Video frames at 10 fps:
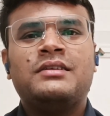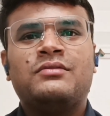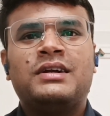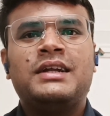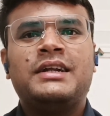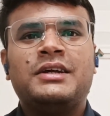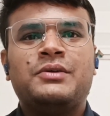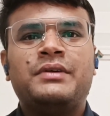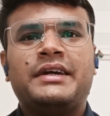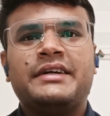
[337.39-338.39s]
and 1 lakh
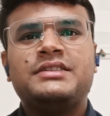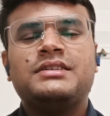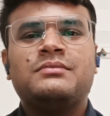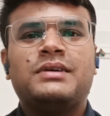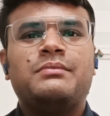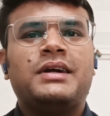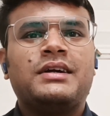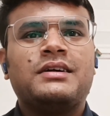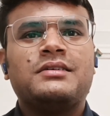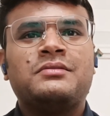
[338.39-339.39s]
liquid cash in my
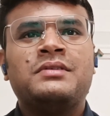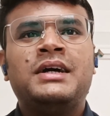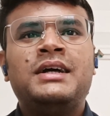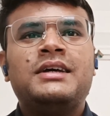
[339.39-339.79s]
bank account.